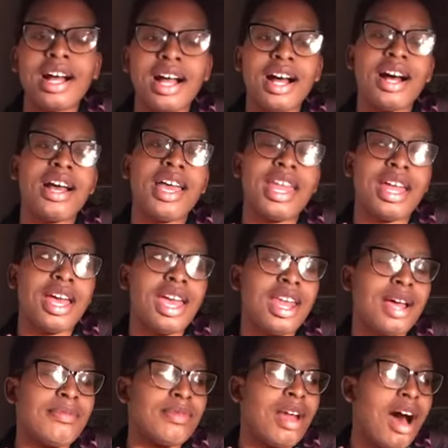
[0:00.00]
and
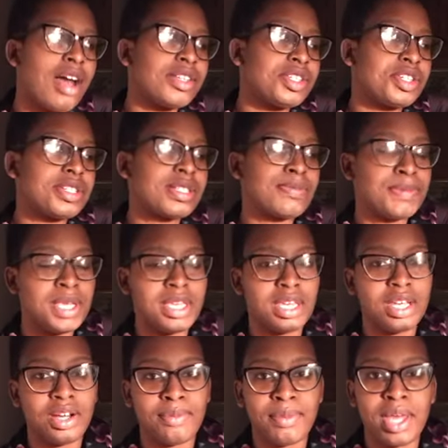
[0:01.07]
I'm not just
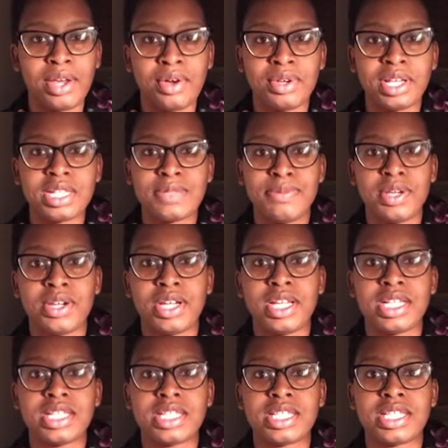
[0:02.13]
speaking on my own
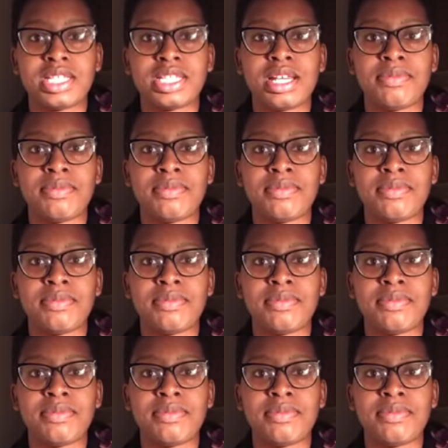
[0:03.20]
experiences.